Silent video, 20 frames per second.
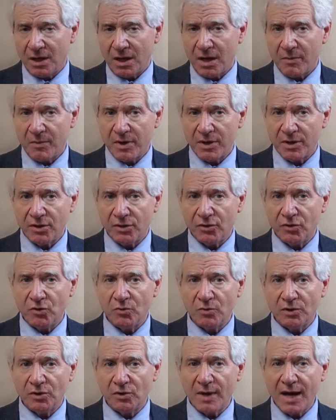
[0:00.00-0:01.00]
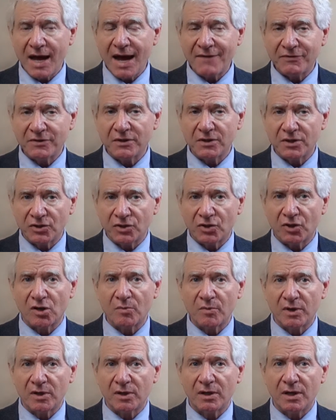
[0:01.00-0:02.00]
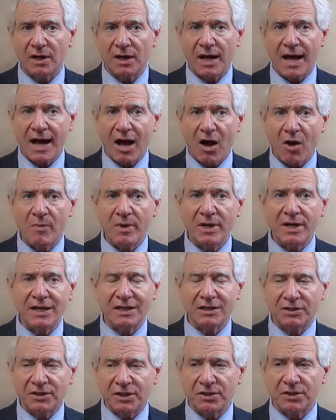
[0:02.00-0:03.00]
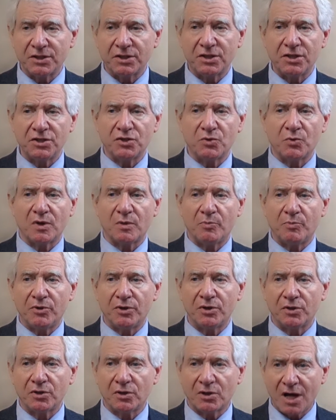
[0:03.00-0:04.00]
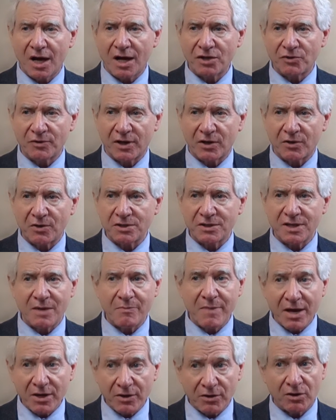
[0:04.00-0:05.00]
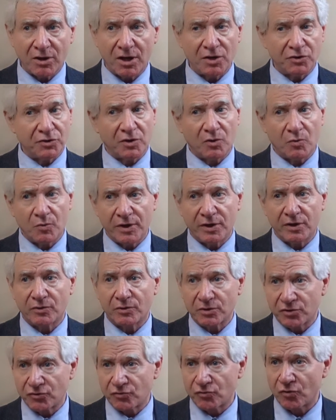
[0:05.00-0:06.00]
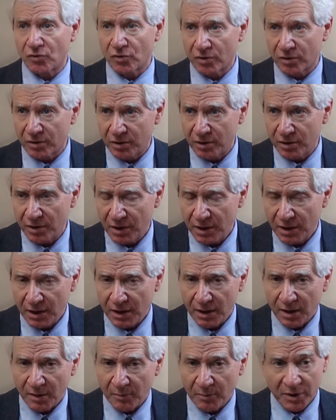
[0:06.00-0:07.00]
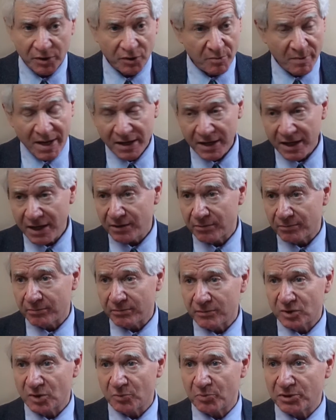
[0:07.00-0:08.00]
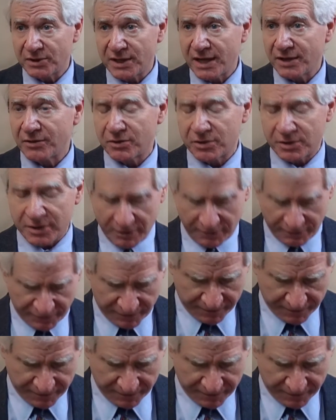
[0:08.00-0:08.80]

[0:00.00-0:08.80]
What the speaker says: I mean, you have to determine how many contingencies you want to put in your contract, because they make your contract weaker or stronger. But you may need them to protect yourself.